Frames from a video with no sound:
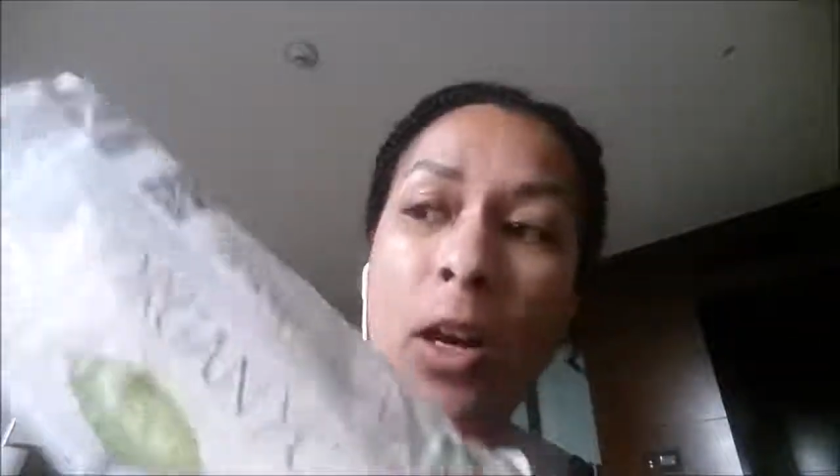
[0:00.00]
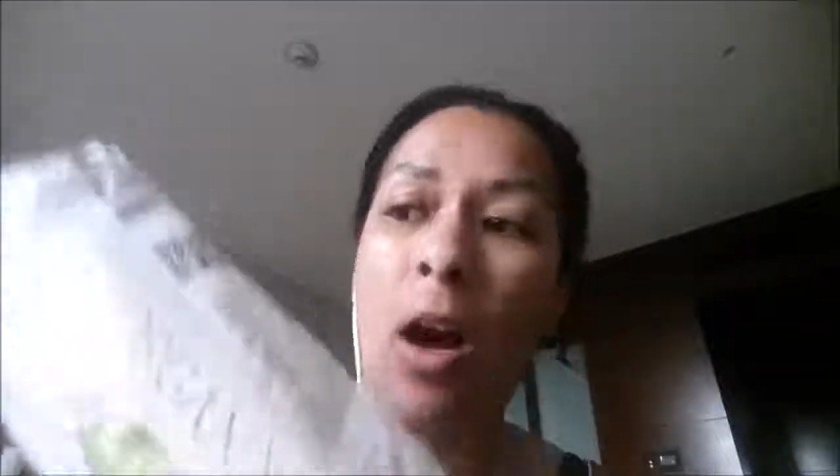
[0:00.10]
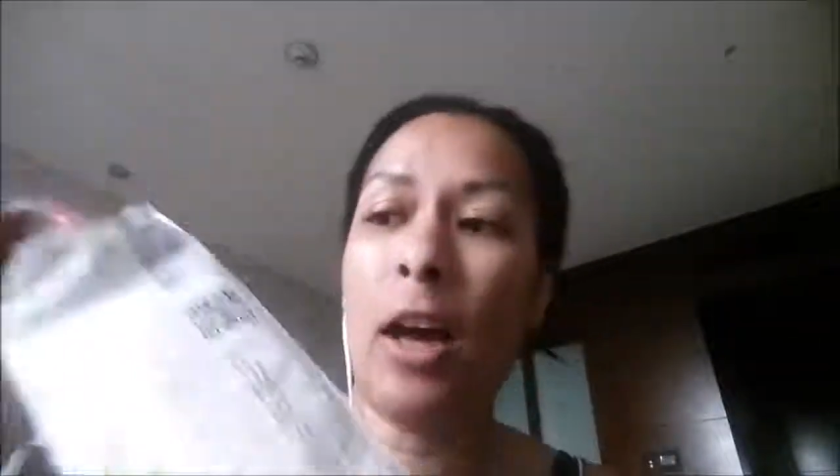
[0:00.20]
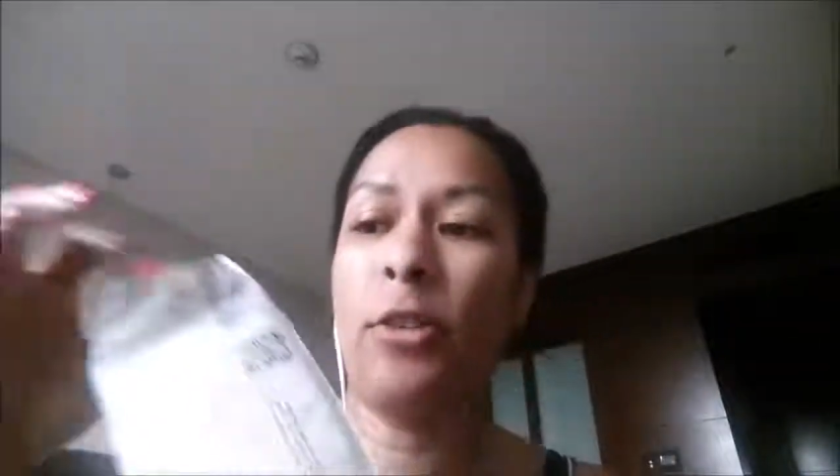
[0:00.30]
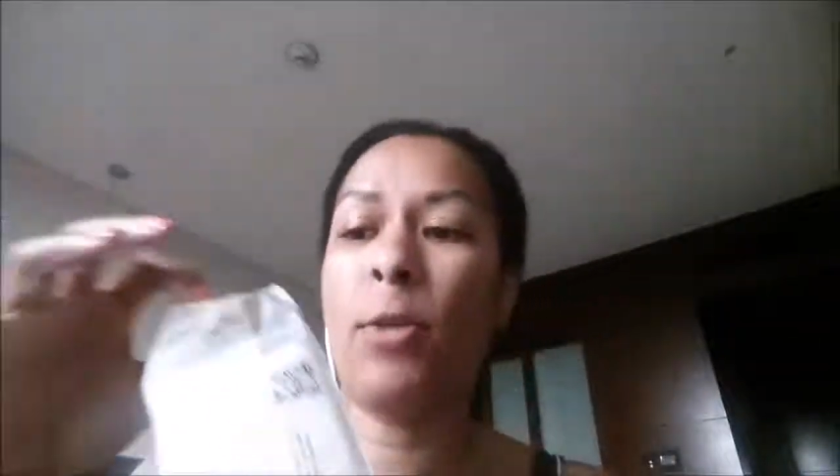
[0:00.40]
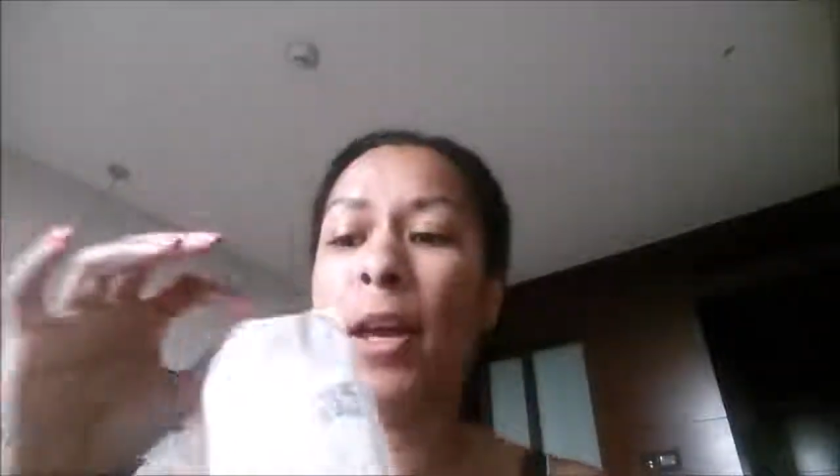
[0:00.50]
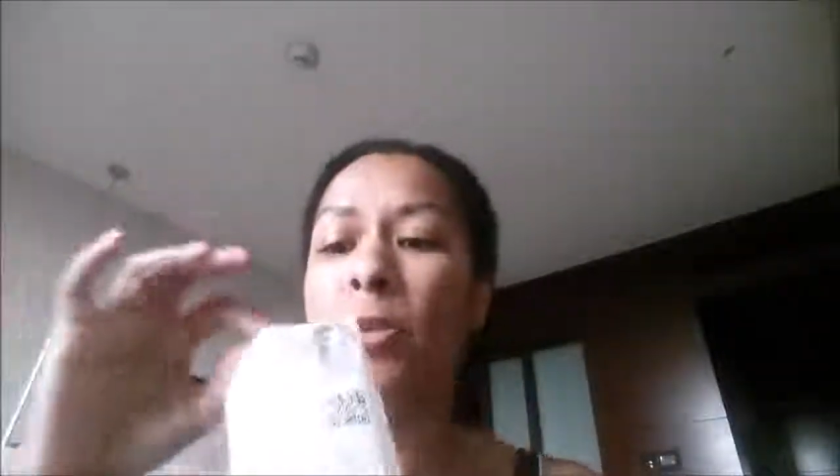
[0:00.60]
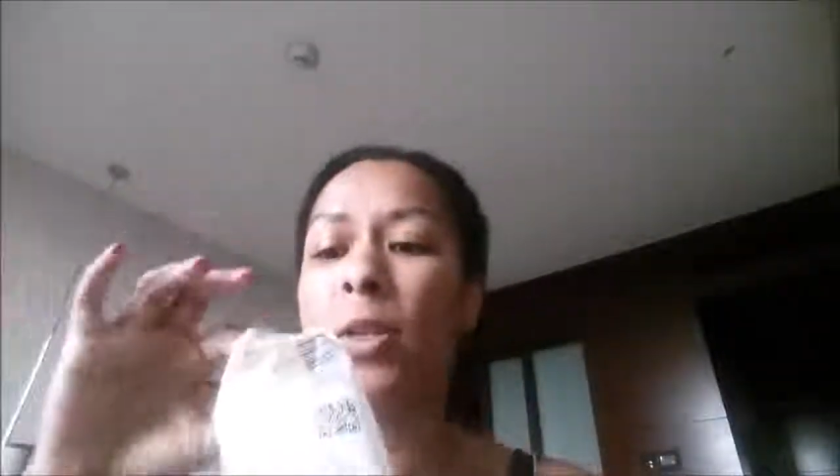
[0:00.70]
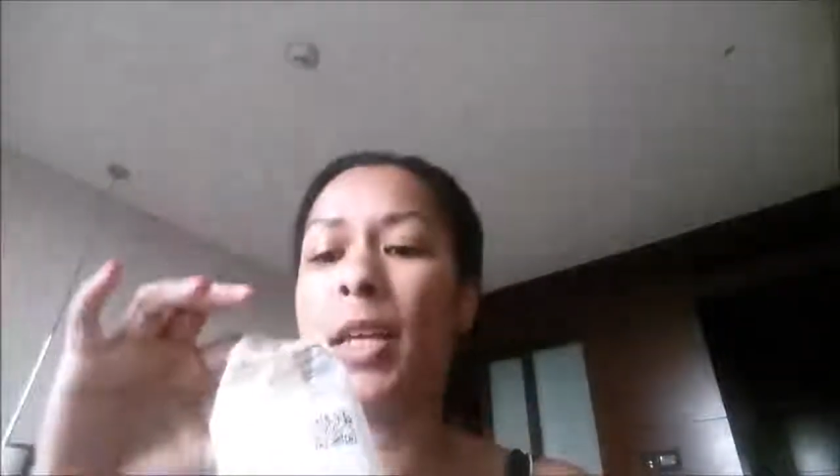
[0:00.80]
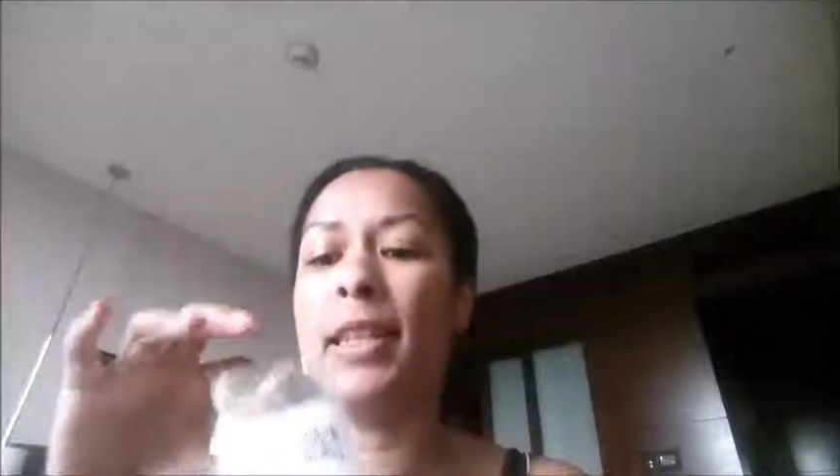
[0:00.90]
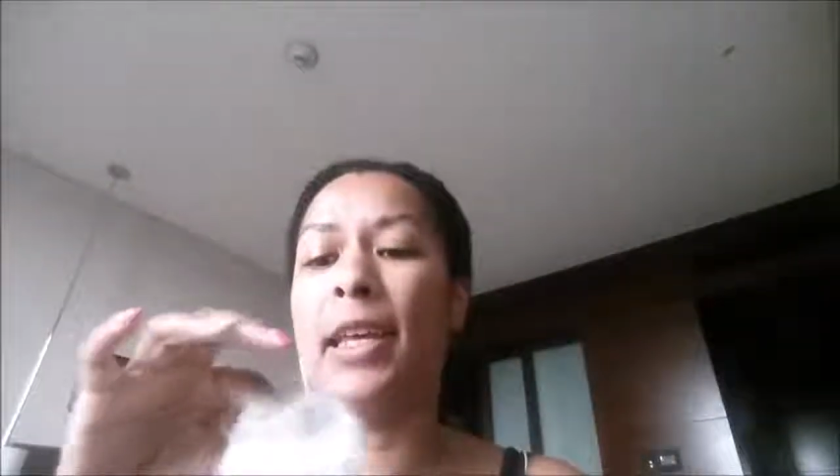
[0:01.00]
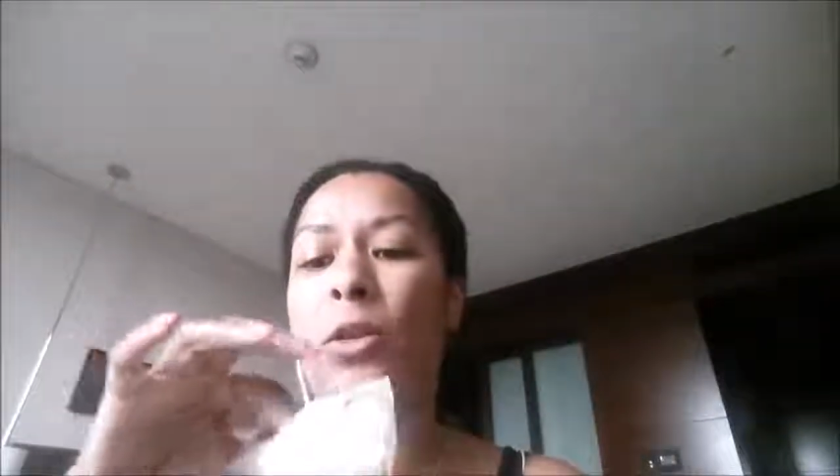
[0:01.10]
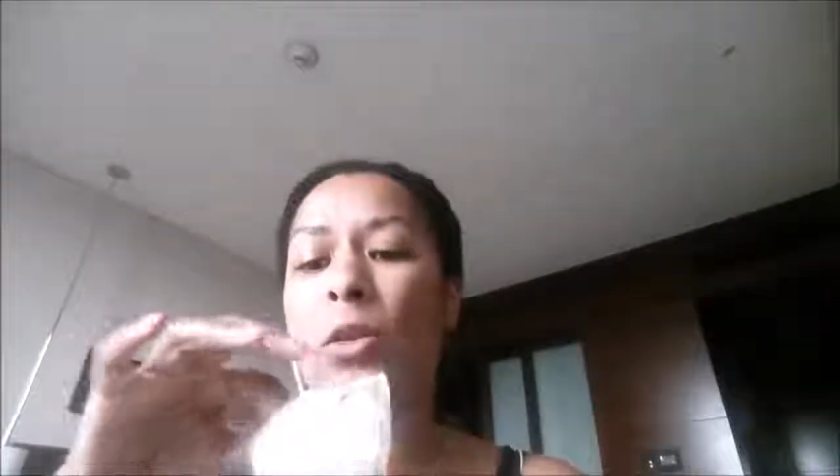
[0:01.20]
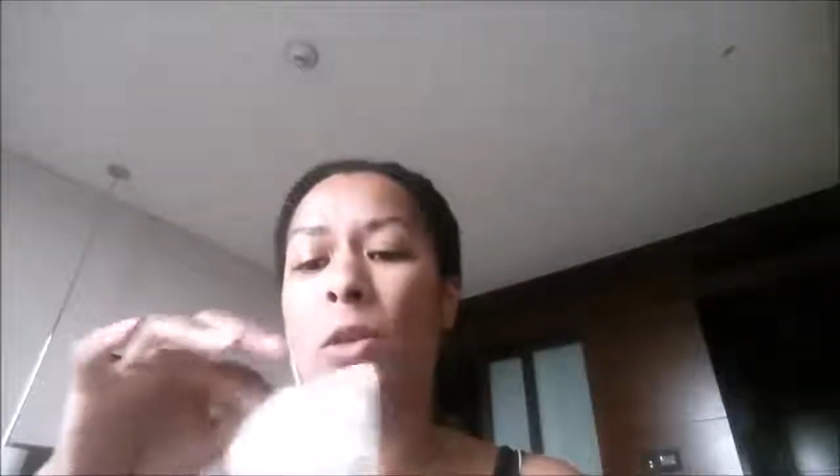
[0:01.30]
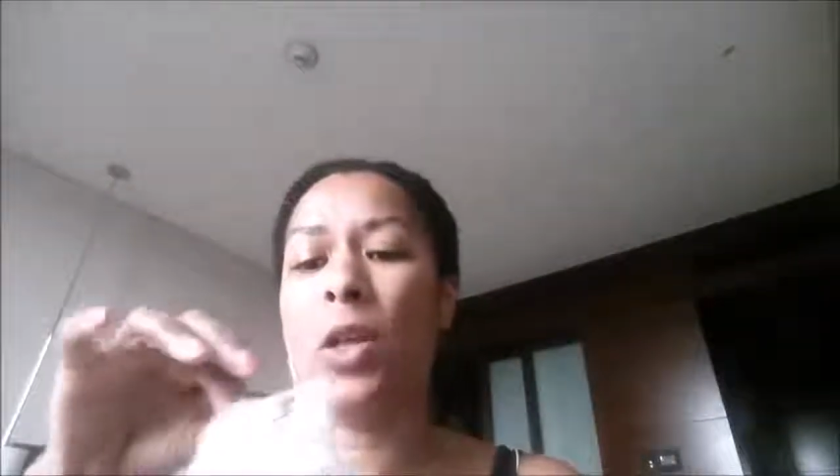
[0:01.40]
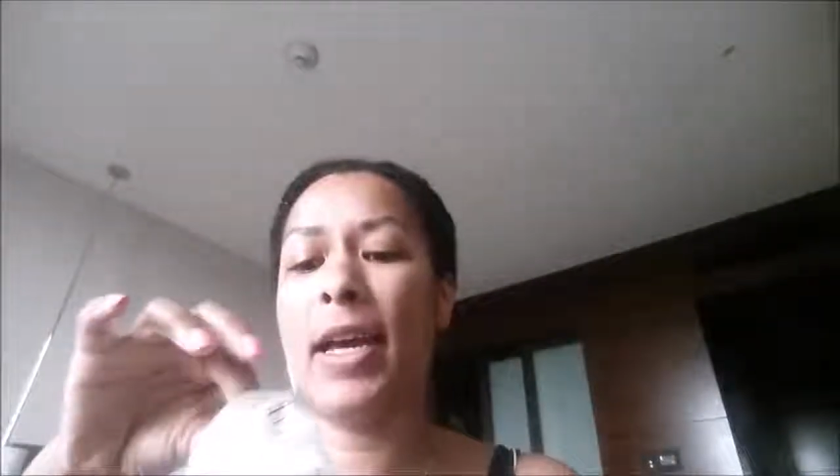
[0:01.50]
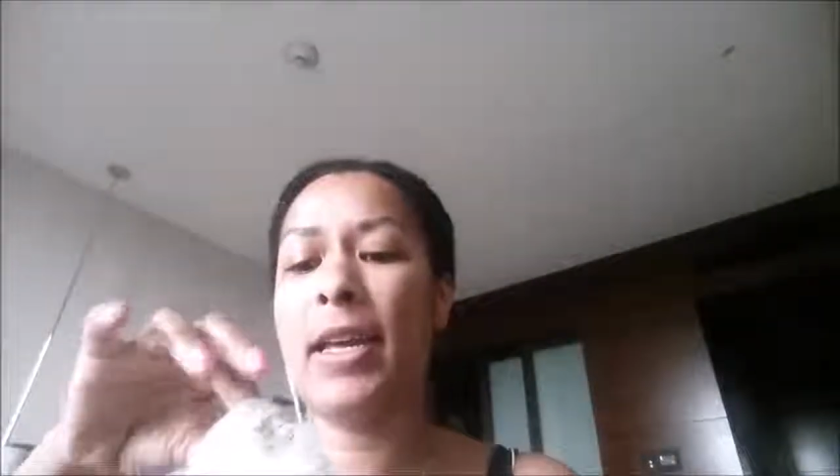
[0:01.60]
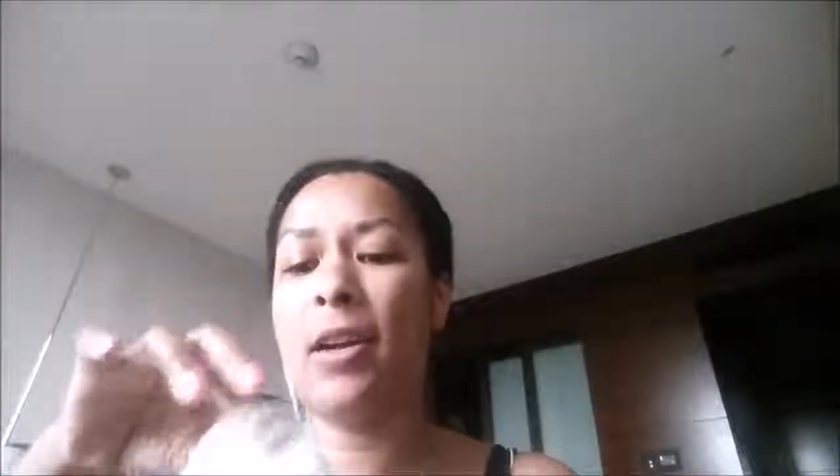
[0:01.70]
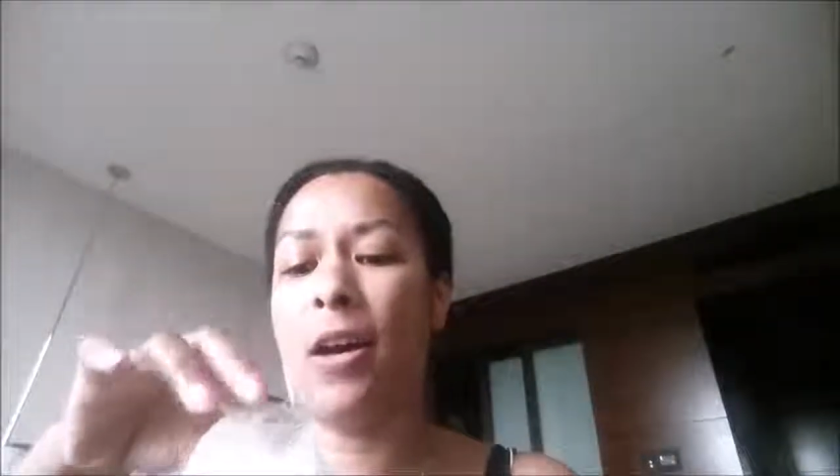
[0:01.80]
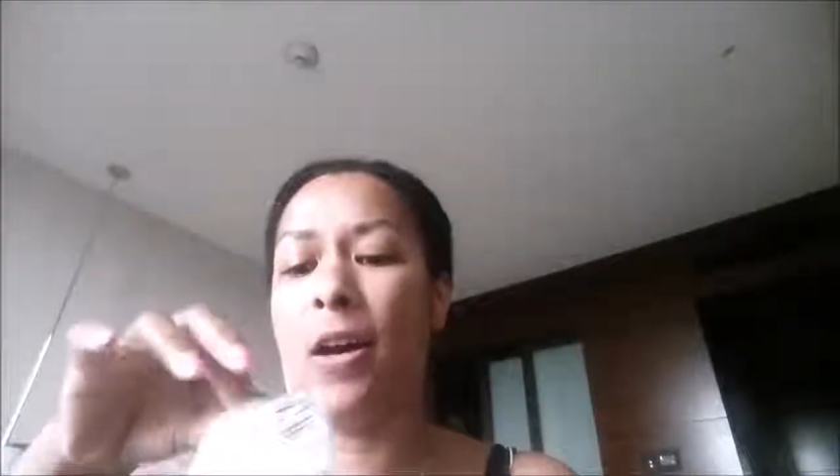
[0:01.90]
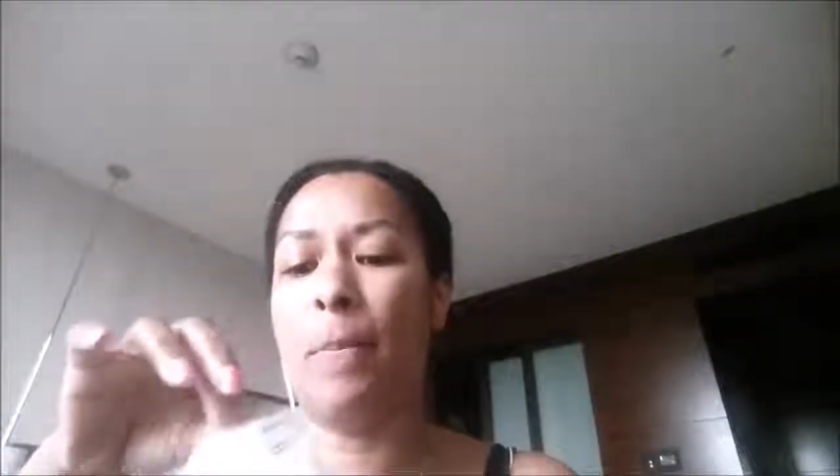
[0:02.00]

cotton rounds, and they look like